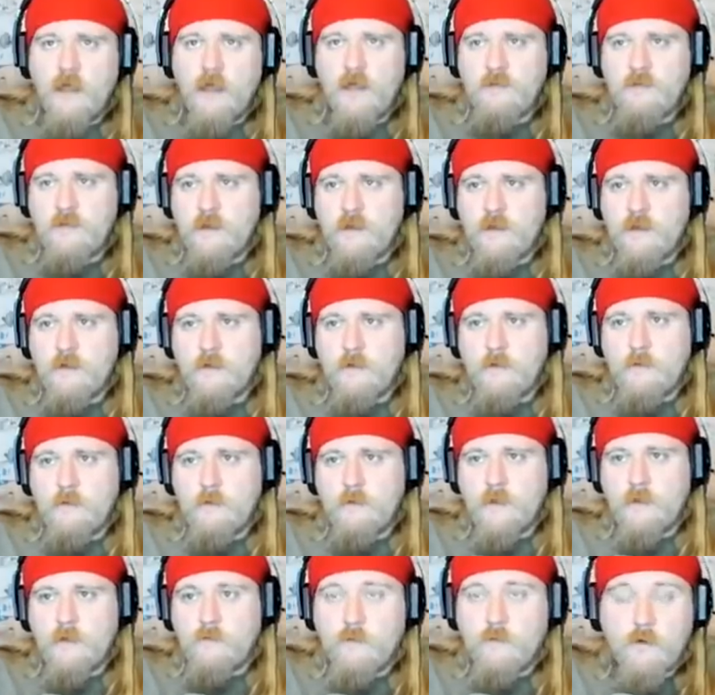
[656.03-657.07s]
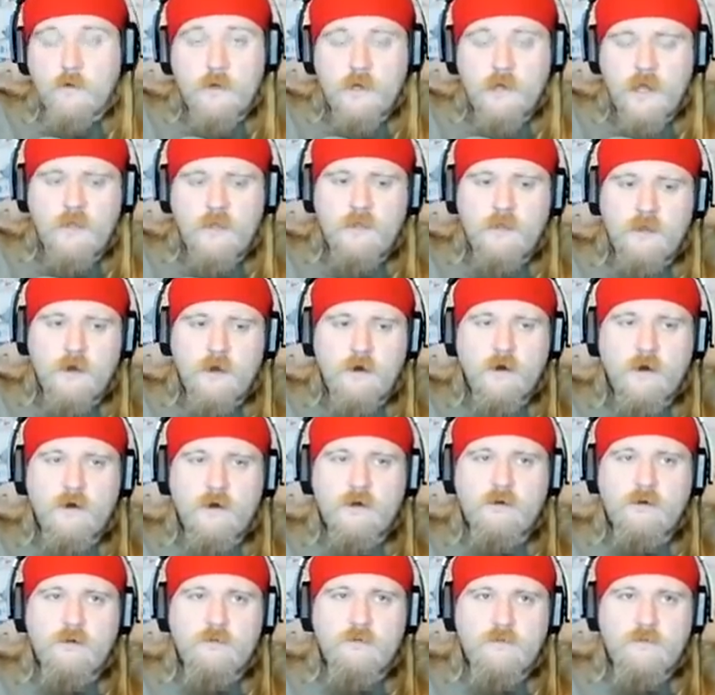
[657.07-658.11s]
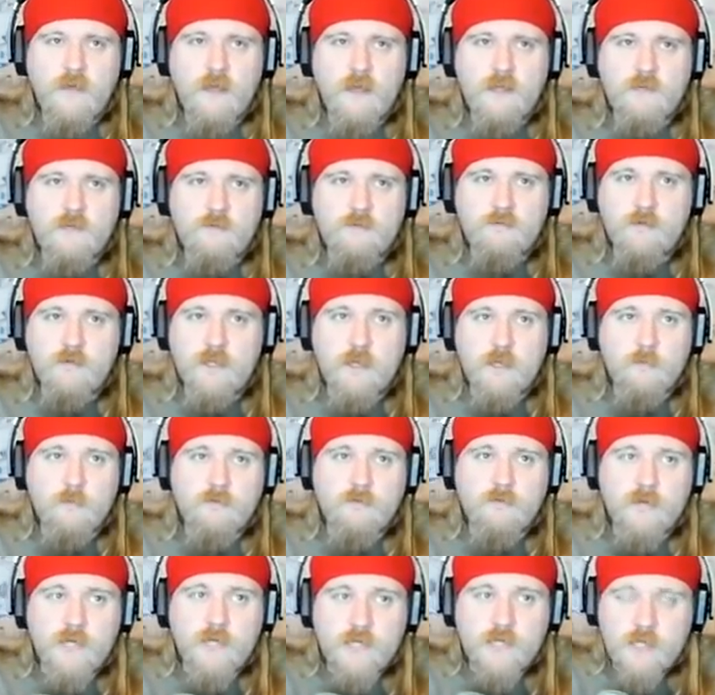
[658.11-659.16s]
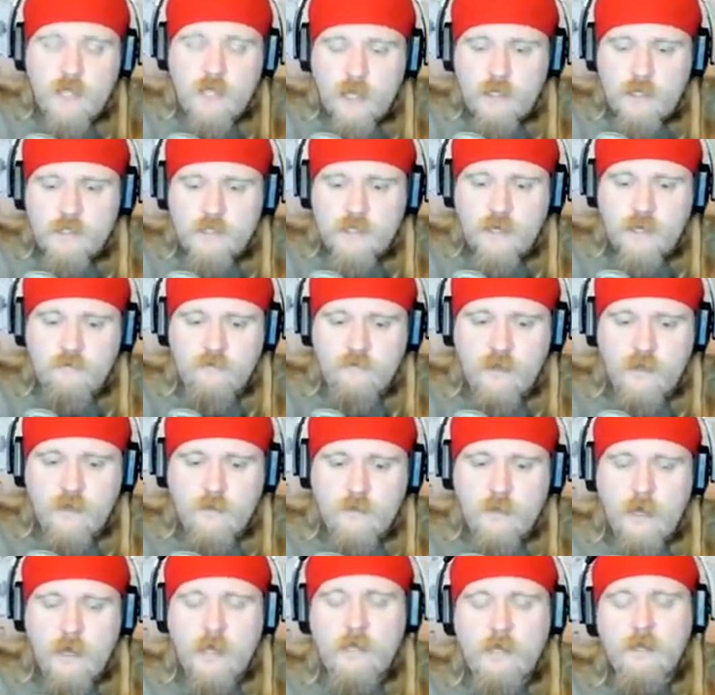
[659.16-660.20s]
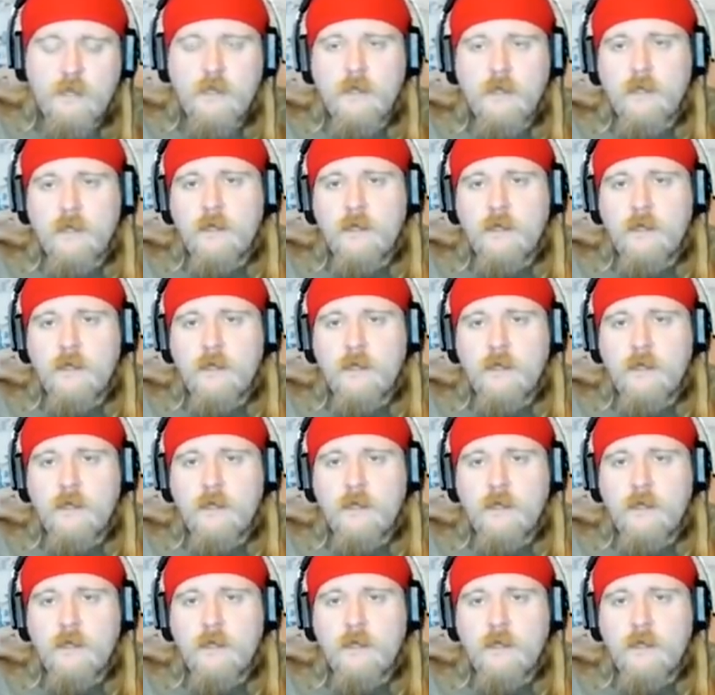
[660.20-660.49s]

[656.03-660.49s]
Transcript: I think it would. I think our hardcore fans would really appreciate stuff like that.